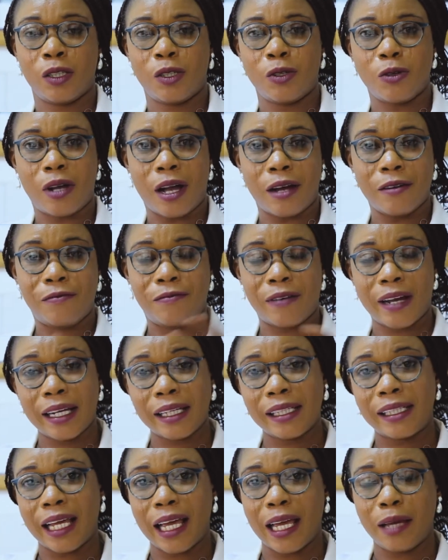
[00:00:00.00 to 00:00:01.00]
You can
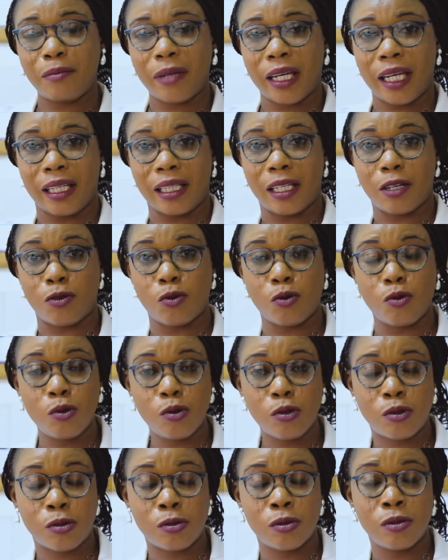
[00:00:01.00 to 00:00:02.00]
find them in the
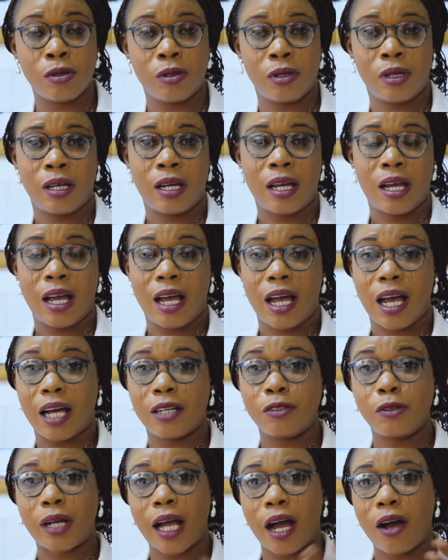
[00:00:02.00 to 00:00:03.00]
roots,
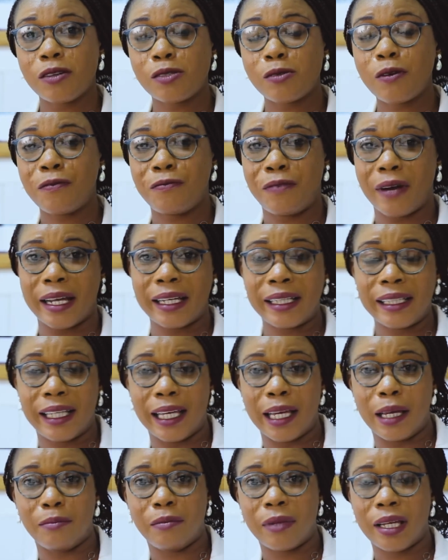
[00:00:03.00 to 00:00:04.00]
and you can also find
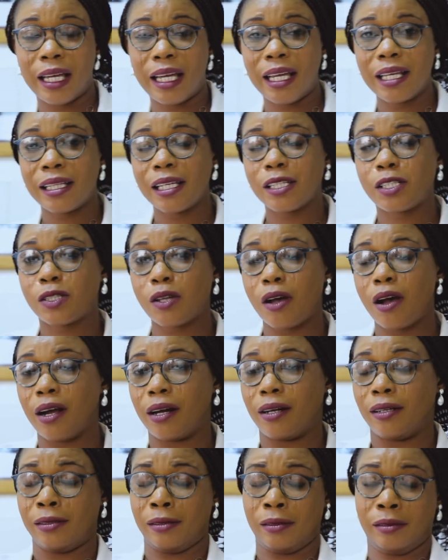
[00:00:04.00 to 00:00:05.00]
them in the
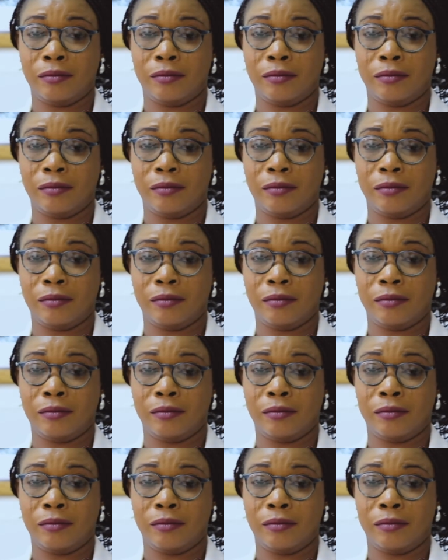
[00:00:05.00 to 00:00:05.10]
soil.